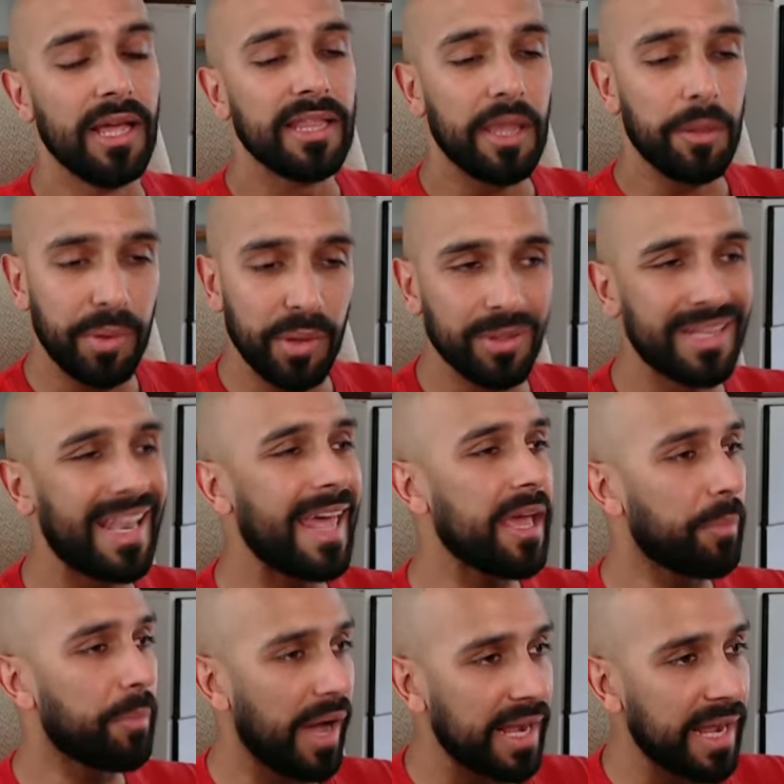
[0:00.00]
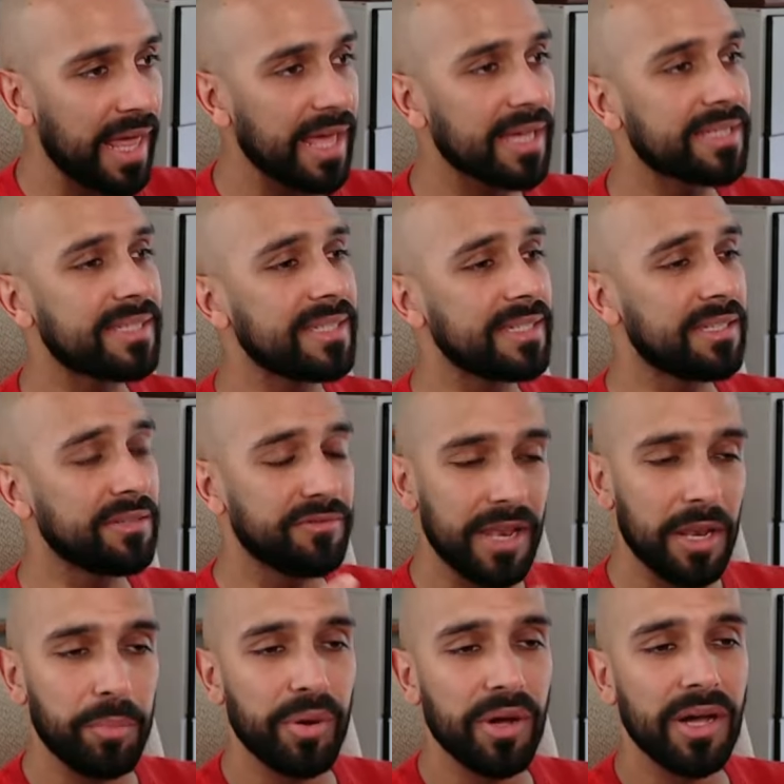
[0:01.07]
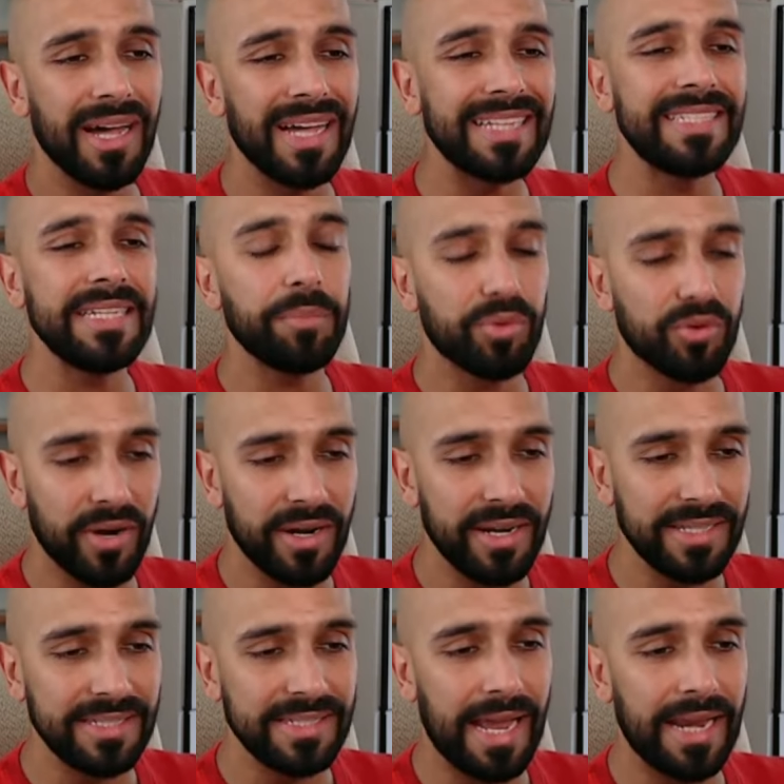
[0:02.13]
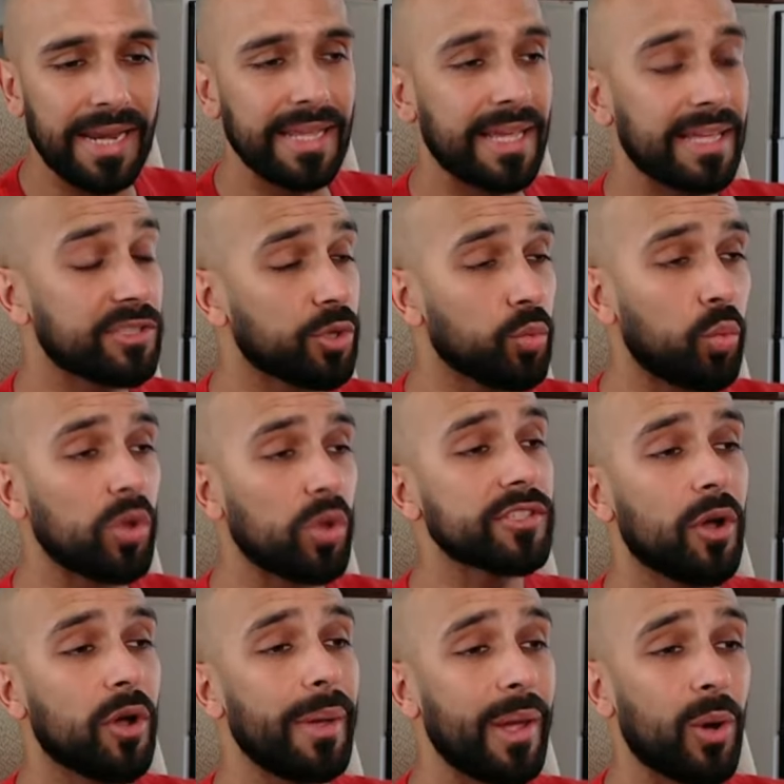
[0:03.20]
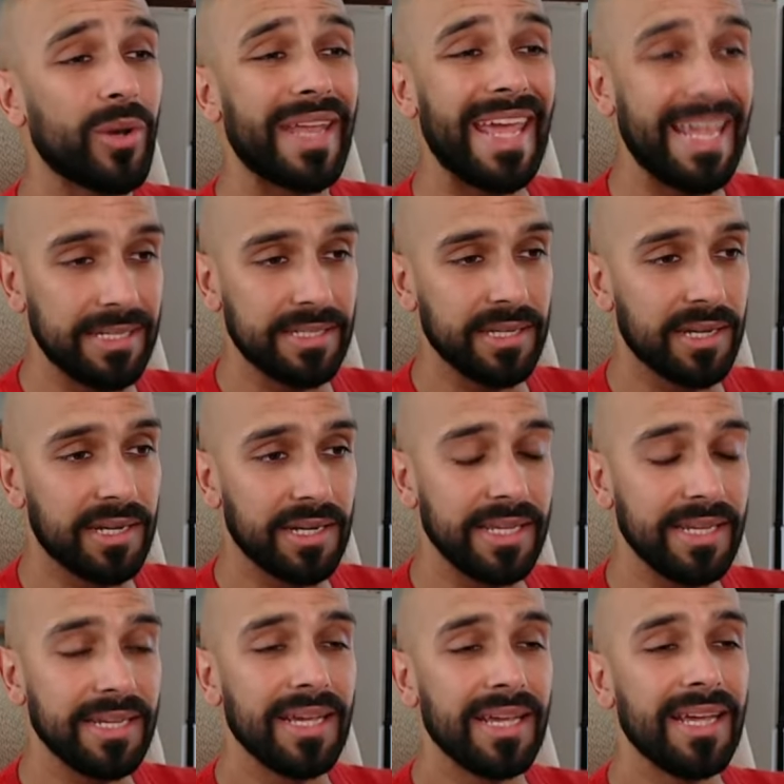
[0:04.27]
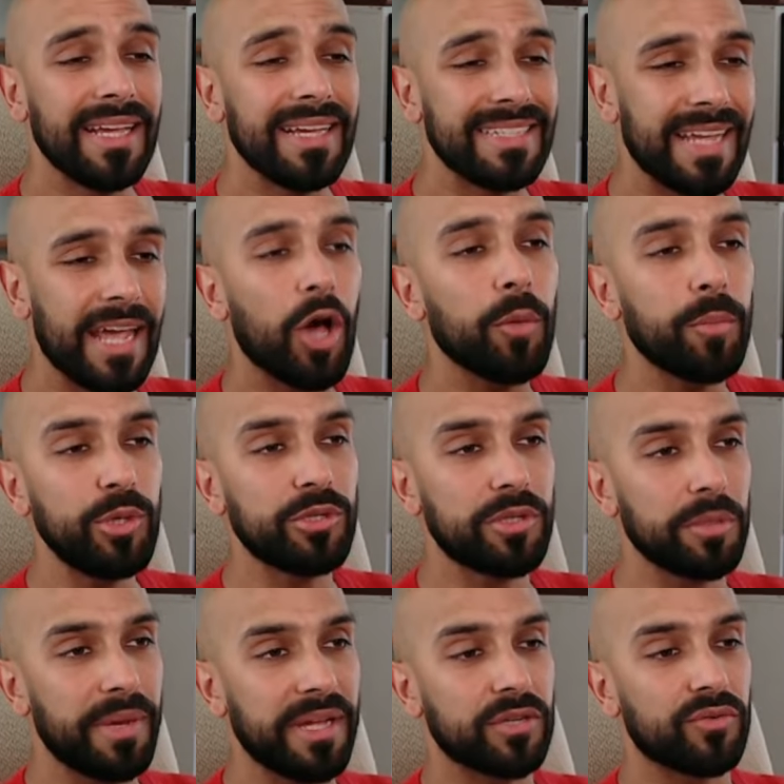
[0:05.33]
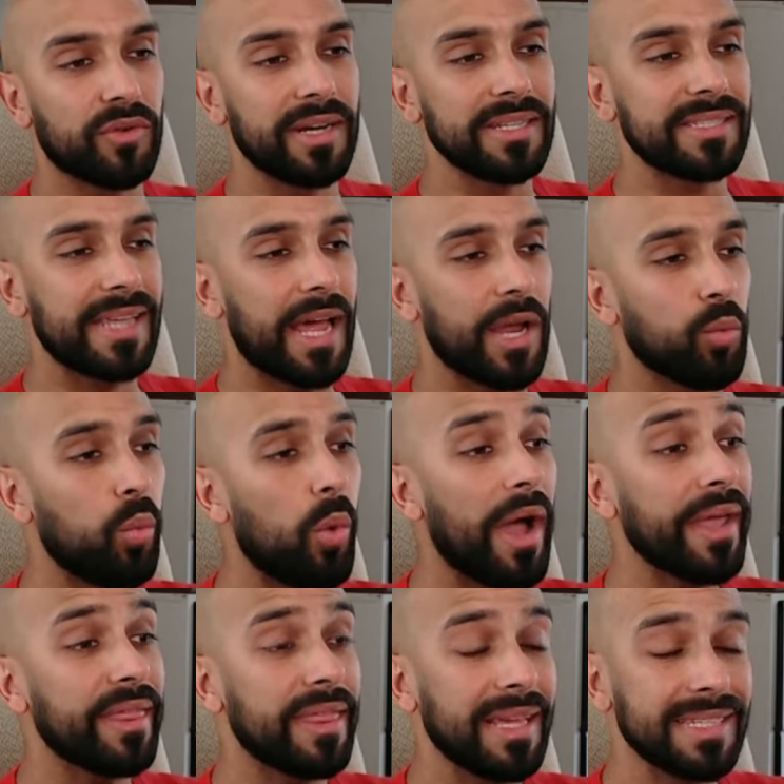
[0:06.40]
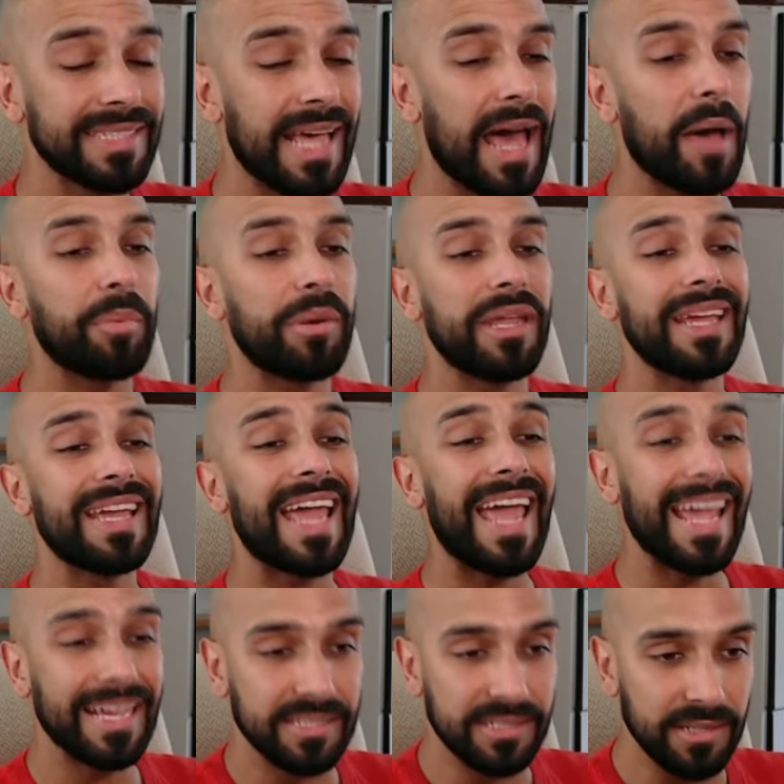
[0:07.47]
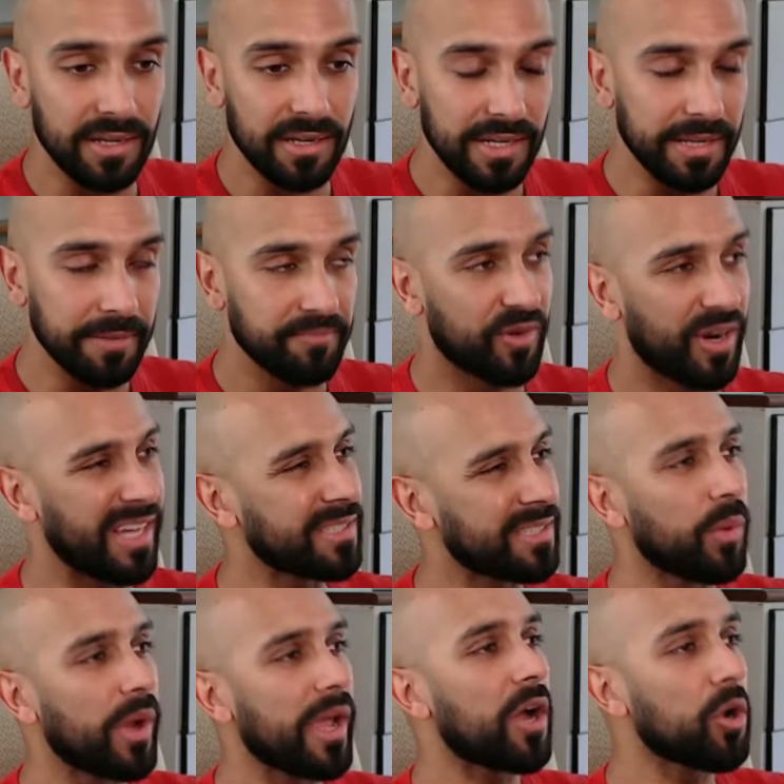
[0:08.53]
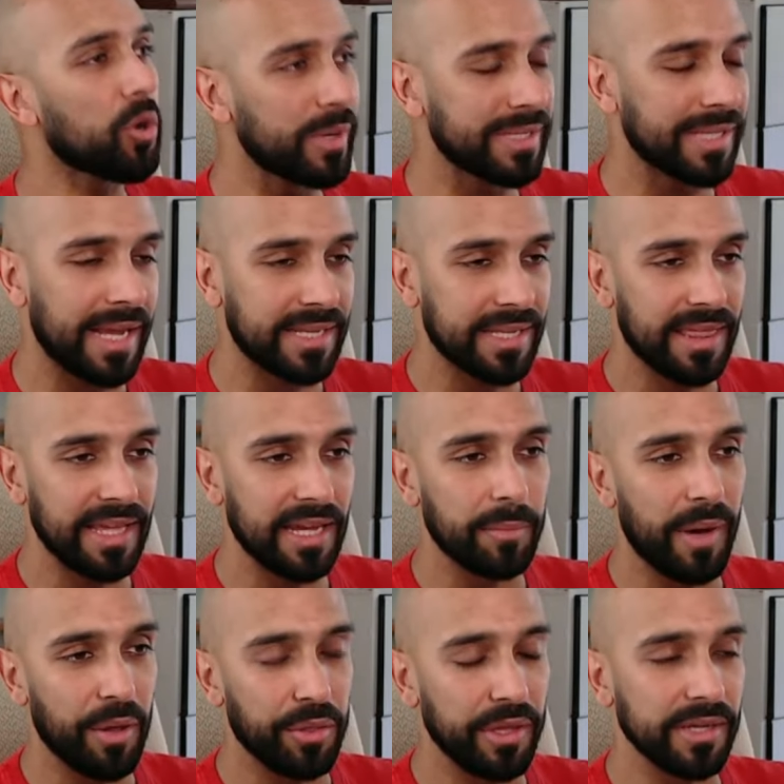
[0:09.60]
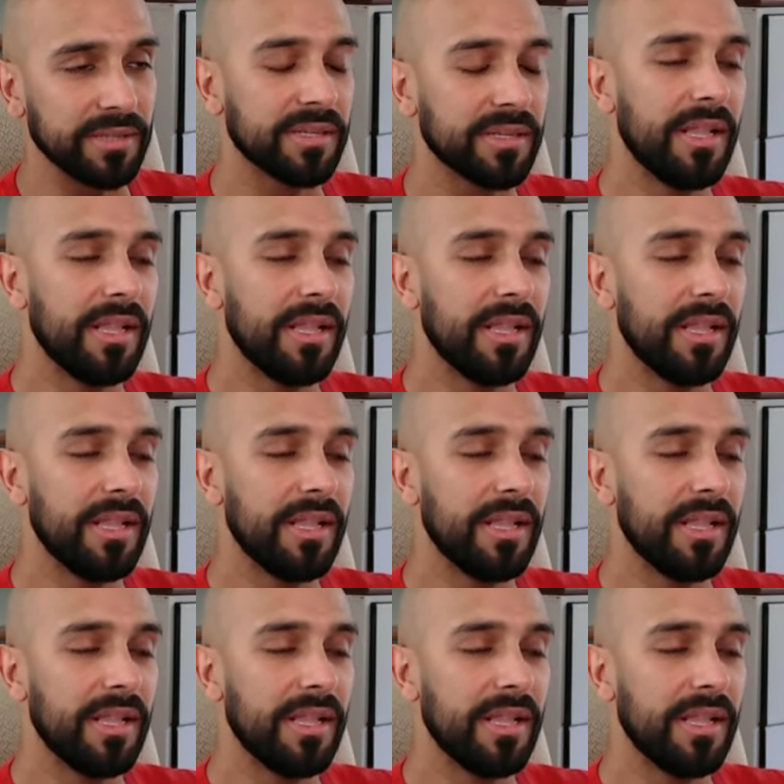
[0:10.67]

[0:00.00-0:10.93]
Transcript: They build layer by layer to develop a deeper understanding as to what's going on internally, to help you to better understand why things are happening externally, right? It's the way I always like to think about things.